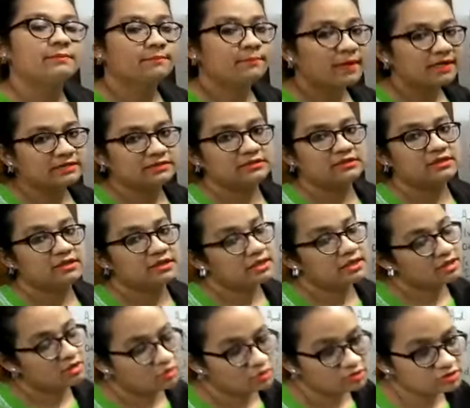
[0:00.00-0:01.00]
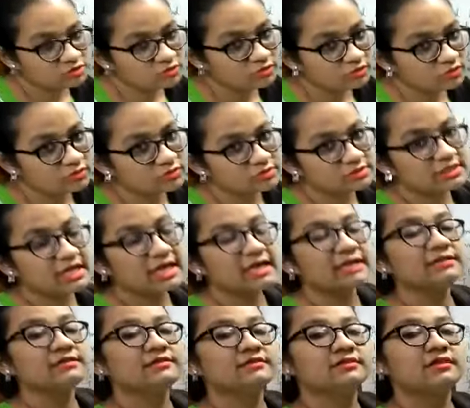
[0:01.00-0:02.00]
But he also knows that
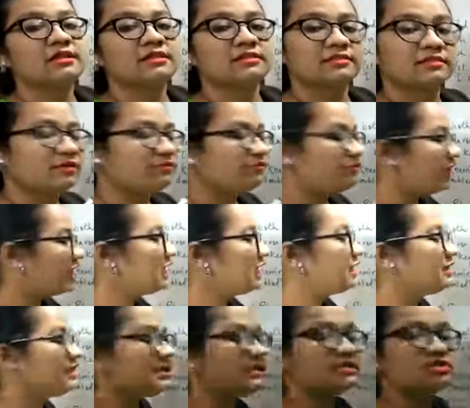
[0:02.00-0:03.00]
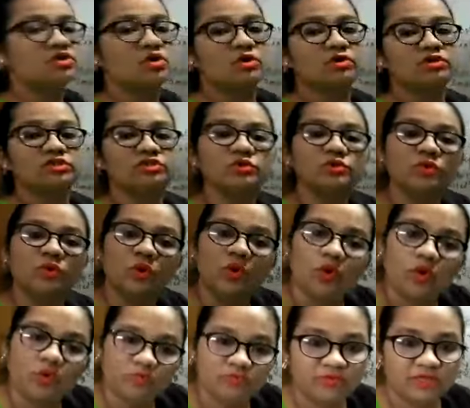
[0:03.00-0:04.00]
the way leads on to
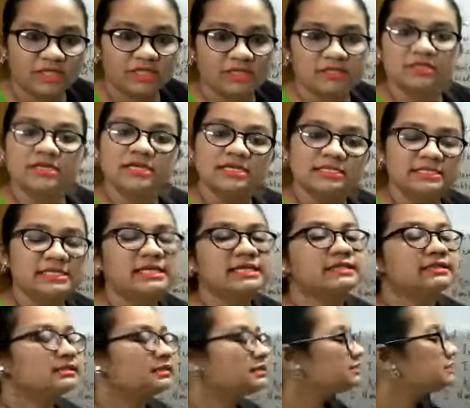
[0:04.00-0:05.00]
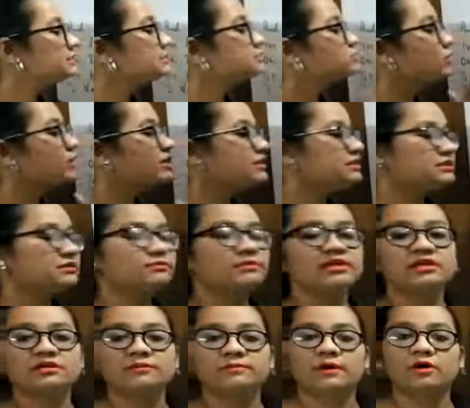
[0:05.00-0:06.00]
way. Okay, this is quite
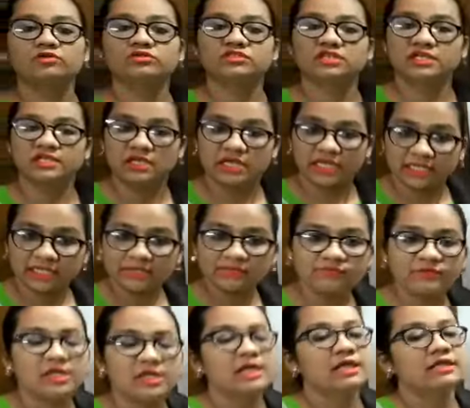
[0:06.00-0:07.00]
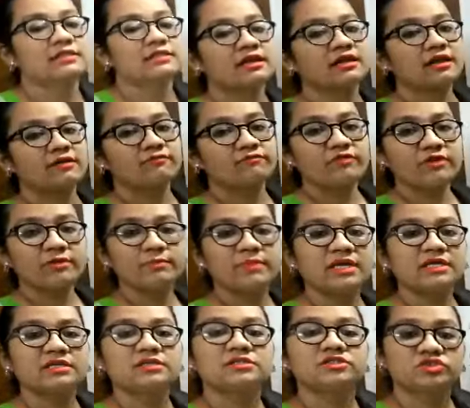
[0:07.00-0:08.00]
similar about our life, that if we
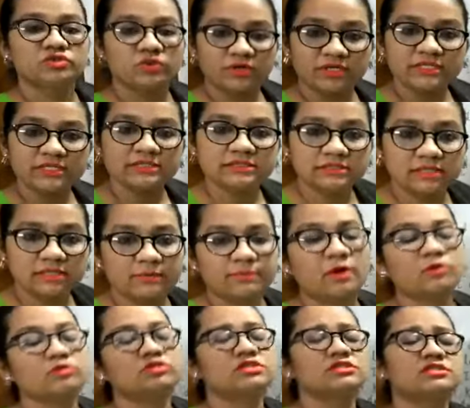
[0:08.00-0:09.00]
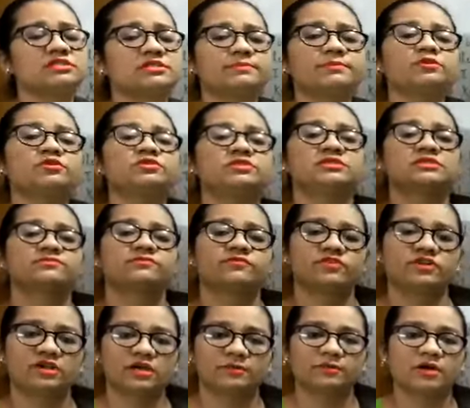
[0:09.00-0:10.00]
made a choice about suppose for
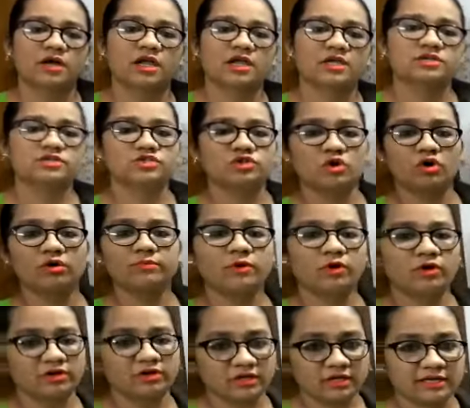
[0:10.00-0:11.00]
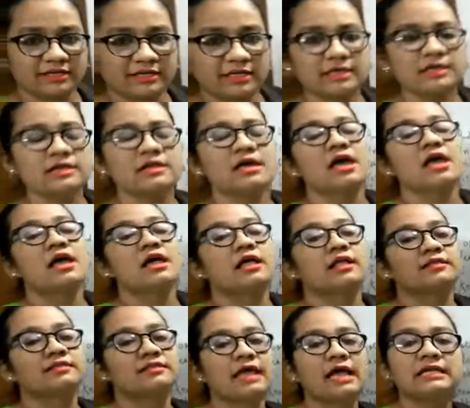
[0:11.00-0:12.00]
our job or career,
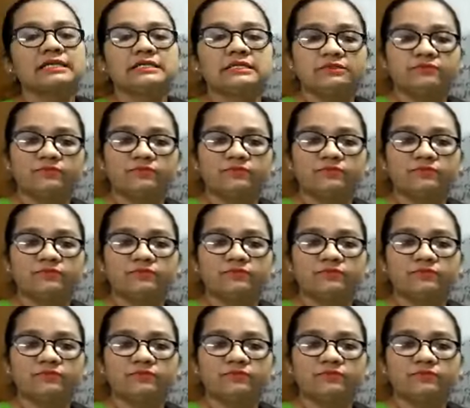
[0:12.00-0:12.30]
that